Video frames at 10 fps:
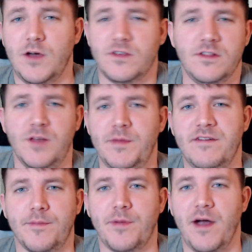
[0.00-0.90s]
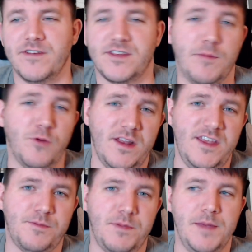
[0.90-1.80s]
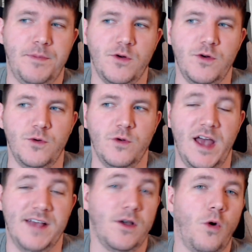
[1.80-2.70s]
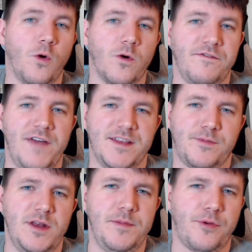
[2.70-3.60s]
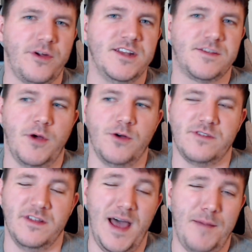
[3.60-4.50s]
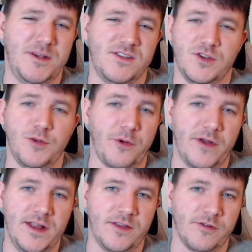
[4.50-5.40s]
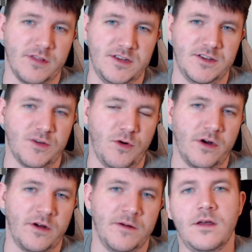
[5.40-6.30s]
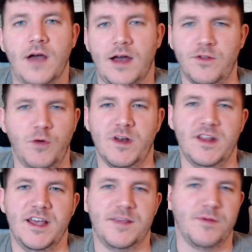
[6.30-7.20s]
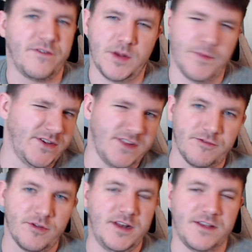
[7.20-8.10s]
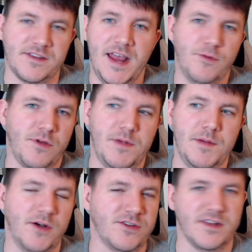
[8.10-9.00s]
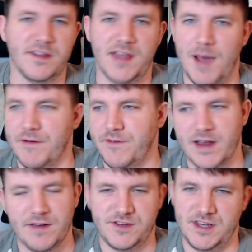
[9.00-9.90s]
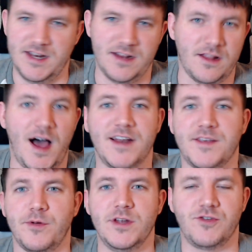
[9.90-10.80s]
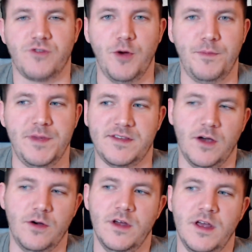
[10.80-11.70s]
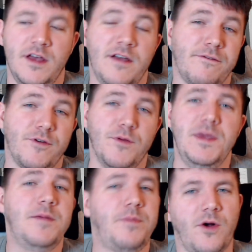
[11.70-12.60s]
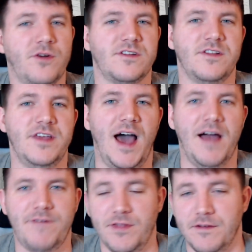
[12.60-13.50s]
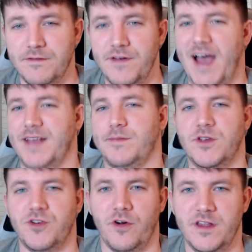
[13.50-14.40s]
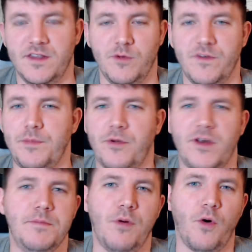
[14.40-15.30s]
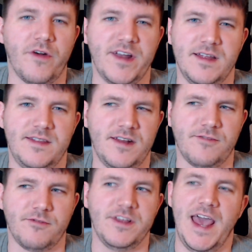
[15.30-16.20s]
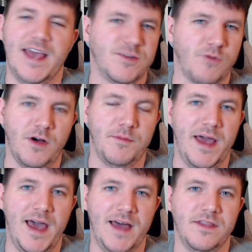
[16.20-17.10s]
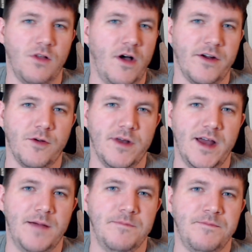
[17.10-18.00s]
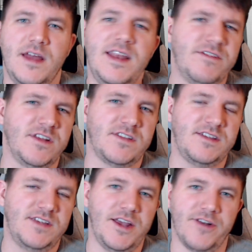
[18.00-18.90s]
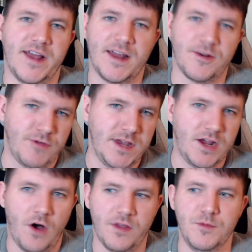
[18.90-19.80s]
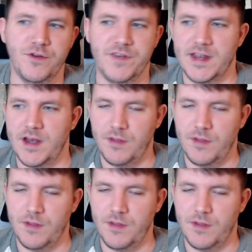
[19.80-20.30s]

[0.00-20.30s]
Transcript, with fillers: a little bit of a preface i'm one of these people who as a horror fan is pretty predisposed to not be super into religious horror I don't know what it is, but for some reason it really doesn't hit with me most of the time. I feel like I've seen it a lot. It's pretty tropey, so for me personally, I found the vast majority of this movie pretty boring and it didn't really age well in my head the longer it went on. And even as I sit here and I kind of recall the movie, you know, the